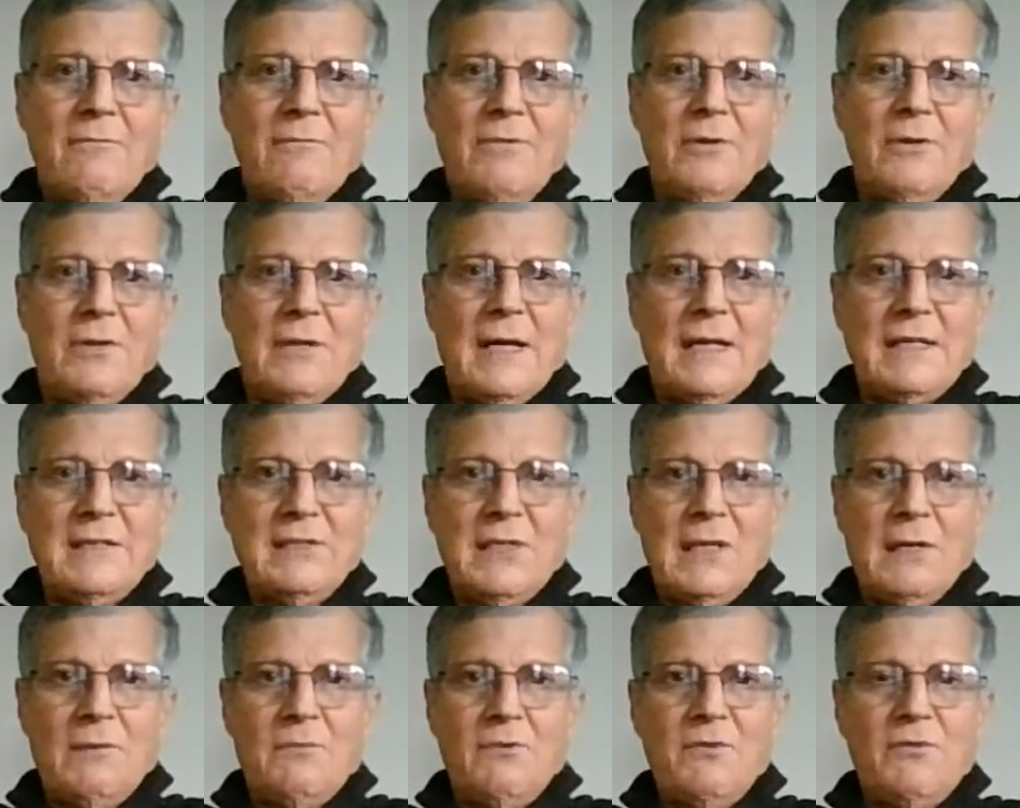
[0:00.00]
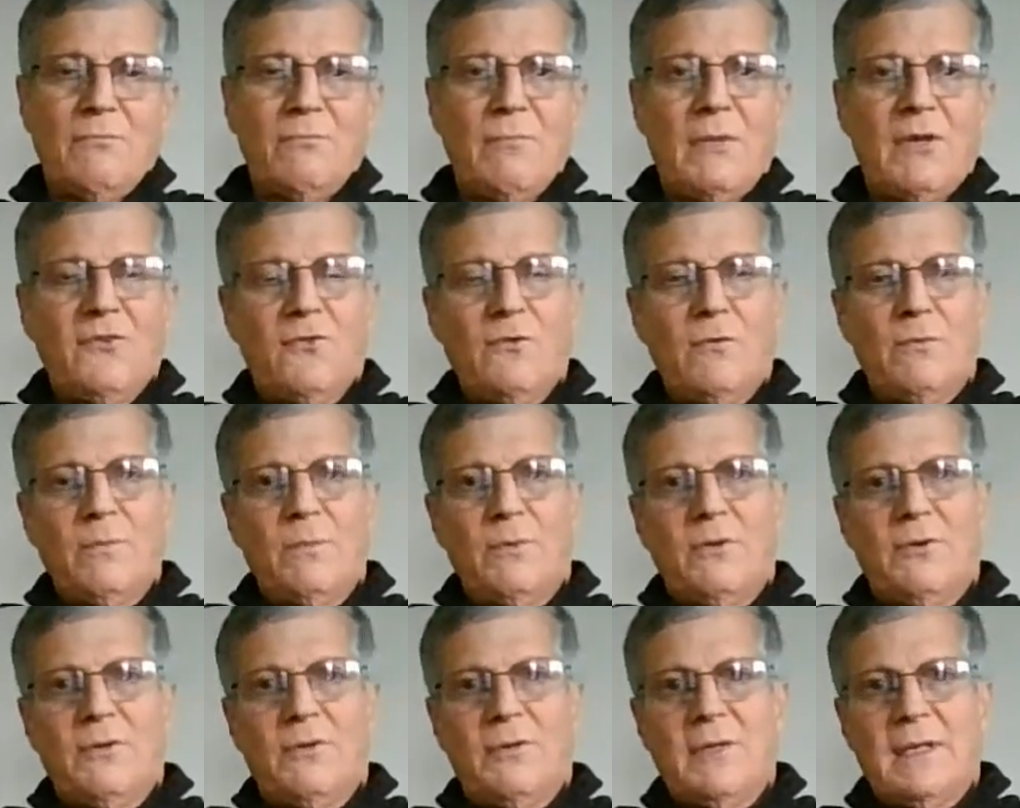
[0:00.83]
realized I was
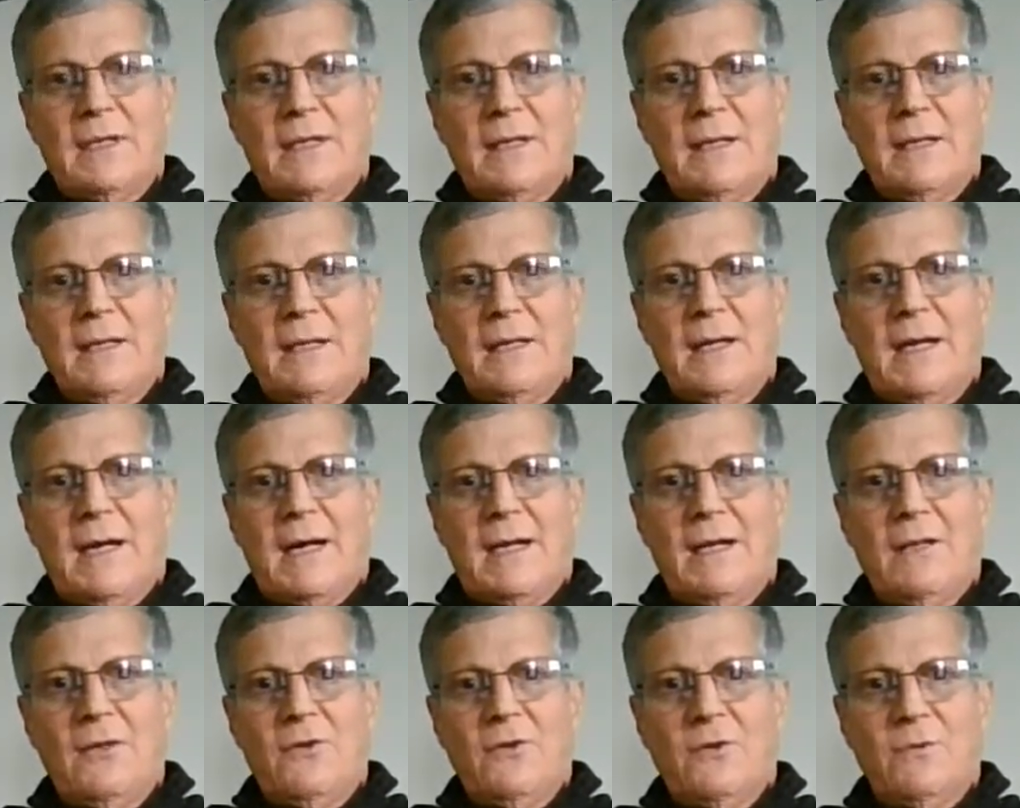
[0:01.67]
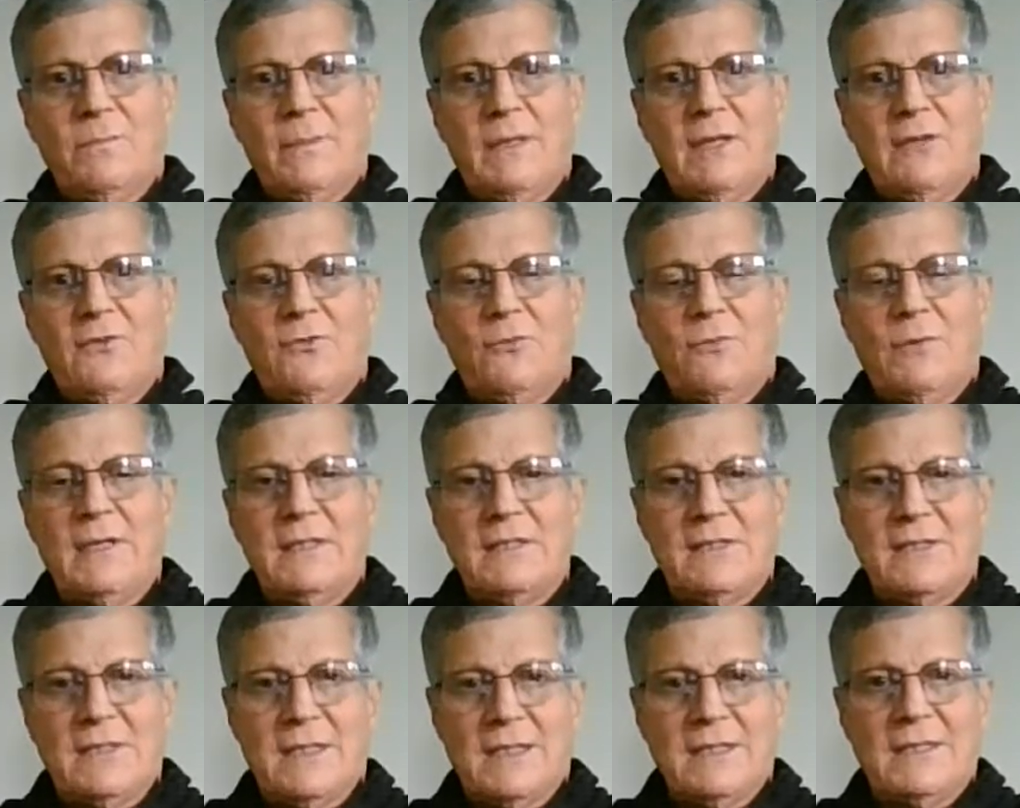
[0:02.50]
miserable, and God healed me in
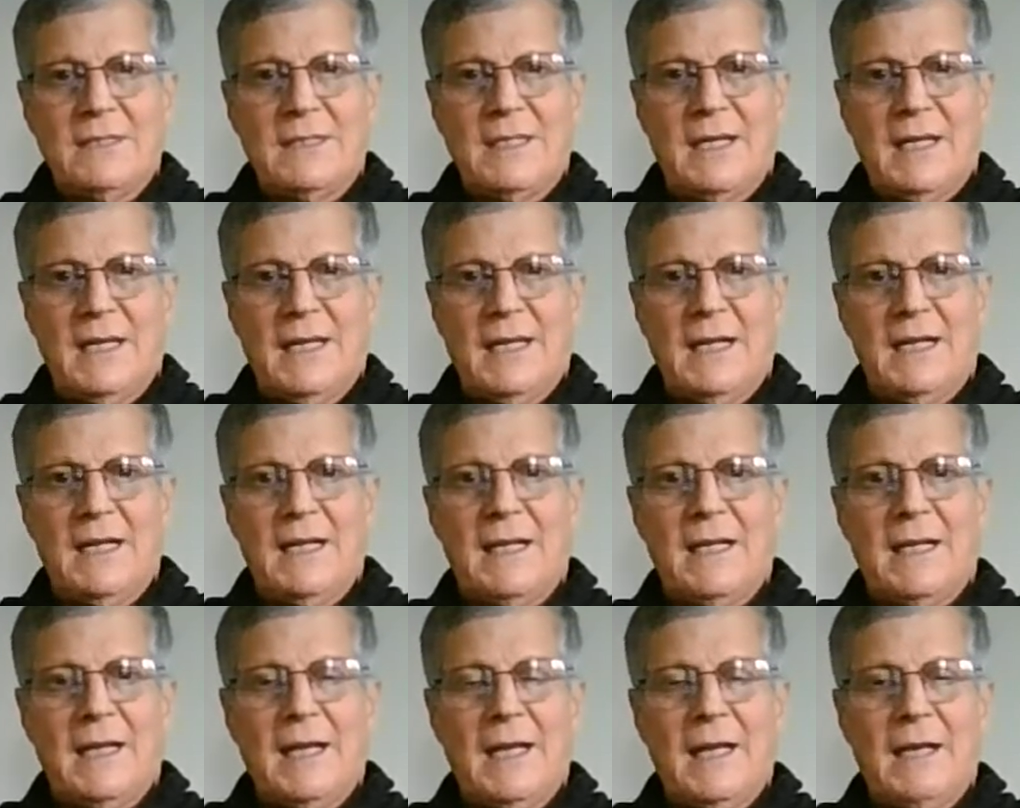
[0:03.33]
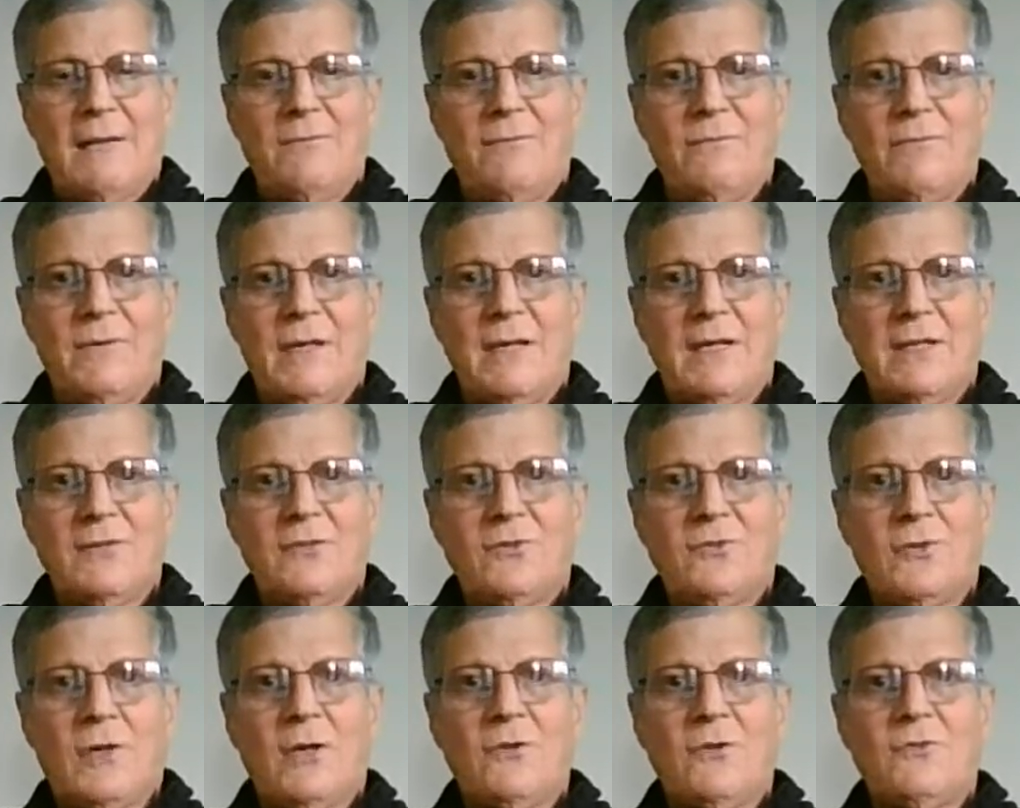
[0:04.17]
2016, and I had
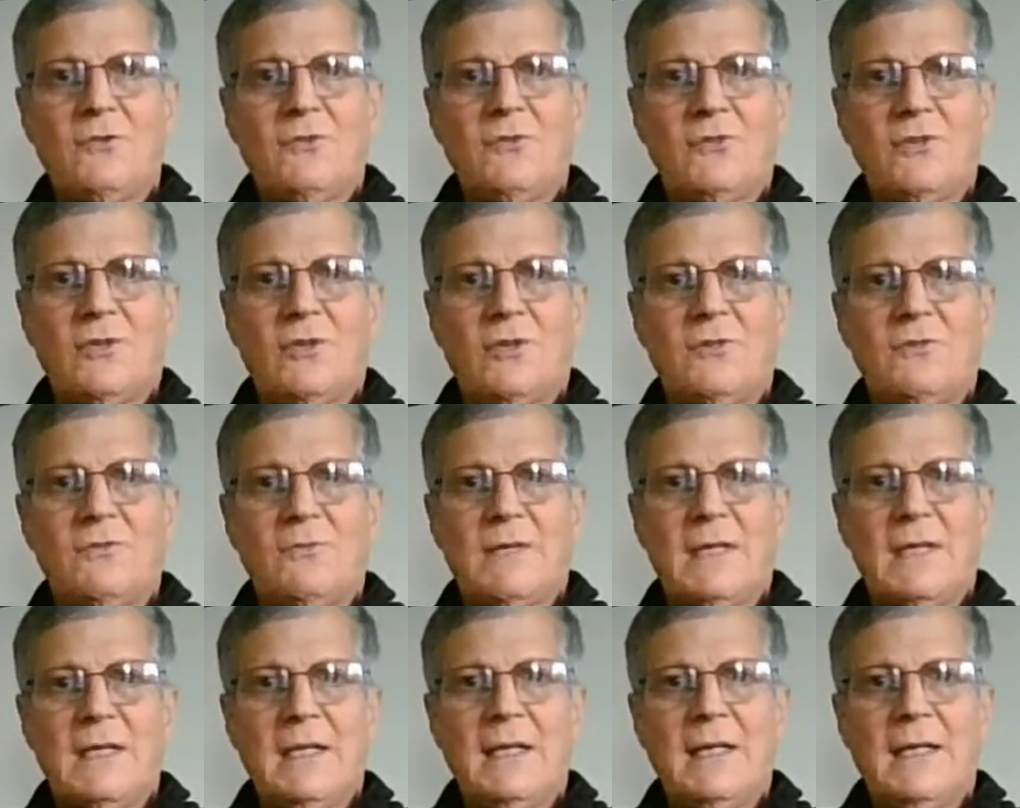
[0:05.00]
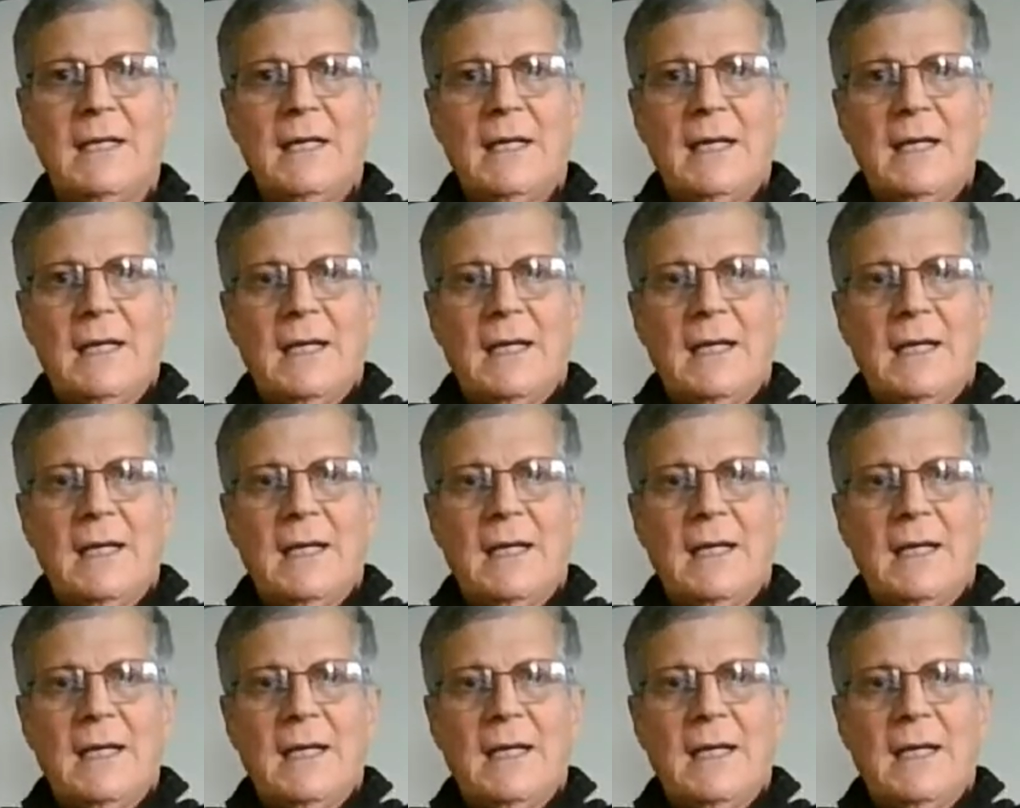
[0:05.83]
reconstruction surgery